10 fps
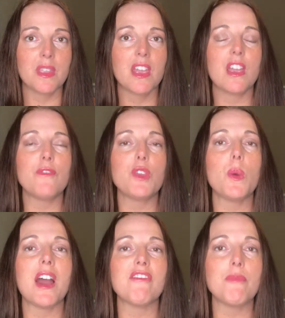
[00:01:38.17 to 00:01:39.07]
If you
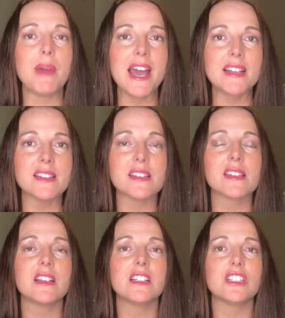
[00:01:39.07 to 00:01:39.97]
have pets,
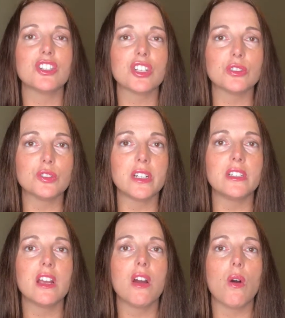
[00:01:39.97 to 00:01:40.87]
children,
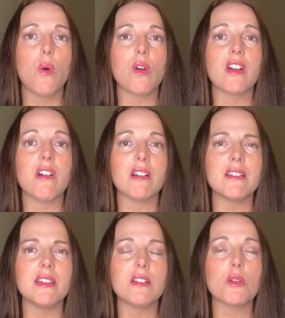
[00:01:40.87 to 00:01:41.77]
or are
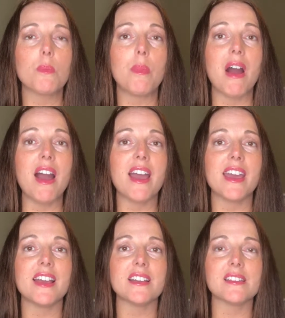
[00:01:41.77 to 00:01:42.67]

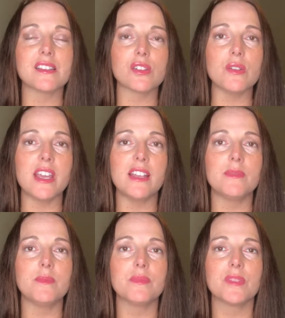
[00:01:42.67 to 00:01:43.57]
nearby a street,
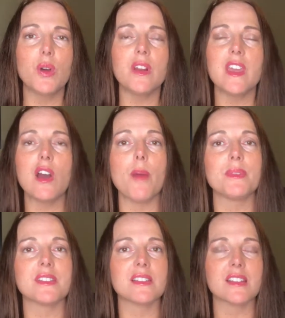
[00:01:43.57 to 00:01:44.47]
go to the
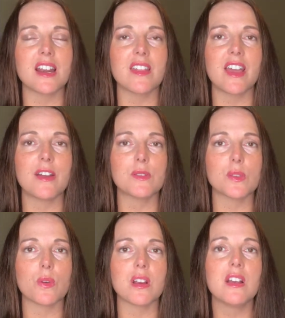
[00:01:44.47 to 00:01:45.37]
opposite side of the house
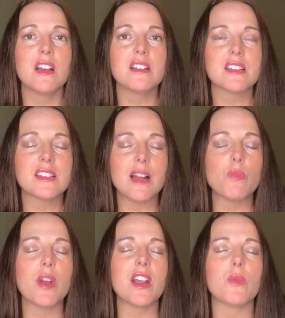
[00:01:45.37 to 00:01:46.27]
or
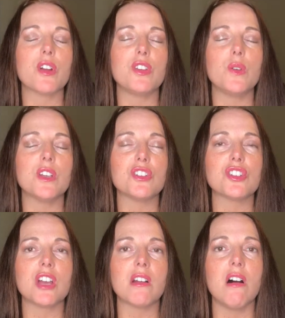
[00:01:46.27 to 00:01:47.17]
somewhere where you can
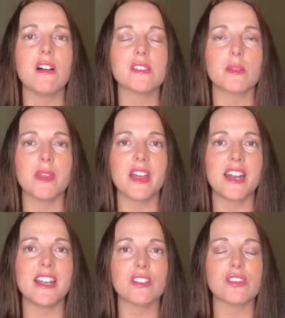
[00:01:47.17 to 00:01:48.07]
shut off some of that
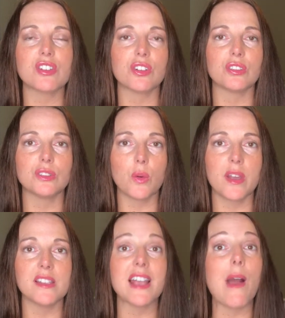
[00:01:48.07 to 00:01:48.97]
external
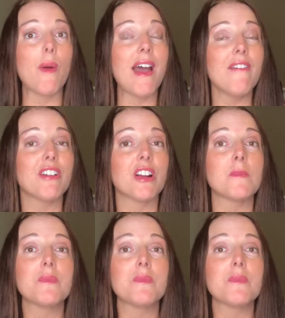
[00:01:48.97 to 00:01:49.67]
noise. However,